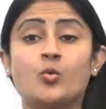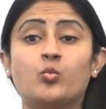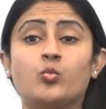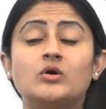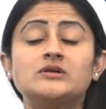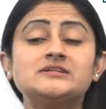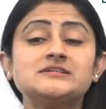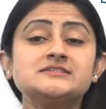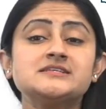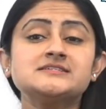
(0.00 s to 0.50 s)

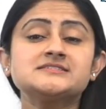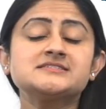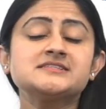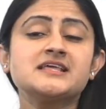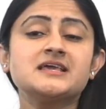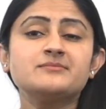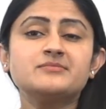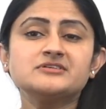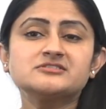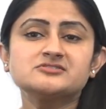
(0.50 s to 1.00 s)
What is the
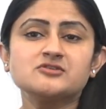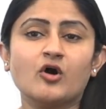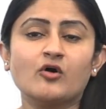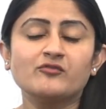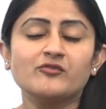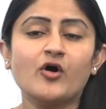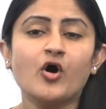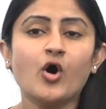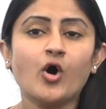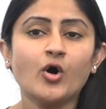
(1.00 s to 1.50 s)
syllabus of
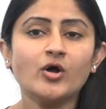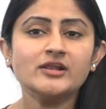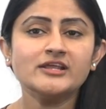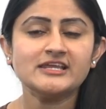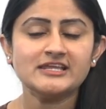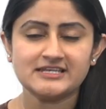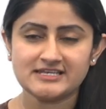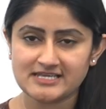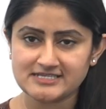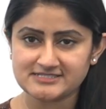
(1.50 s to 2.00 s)
All
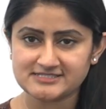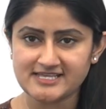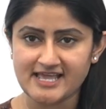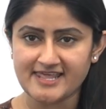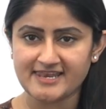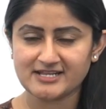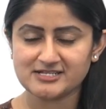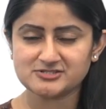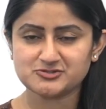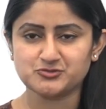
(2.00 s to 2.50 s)
India
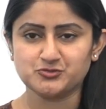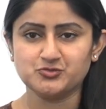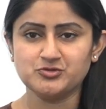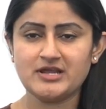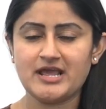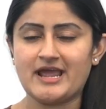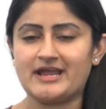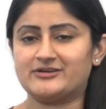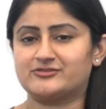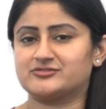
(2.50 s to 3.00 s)
Sanik School
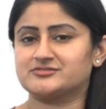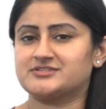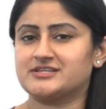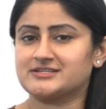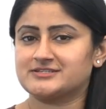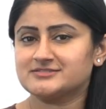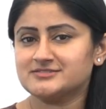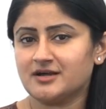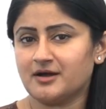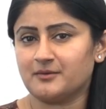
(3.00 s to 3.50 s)
Entrance
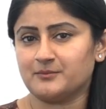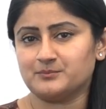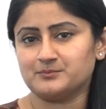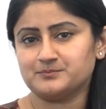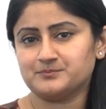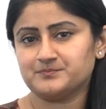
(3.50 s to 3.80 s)
Exam?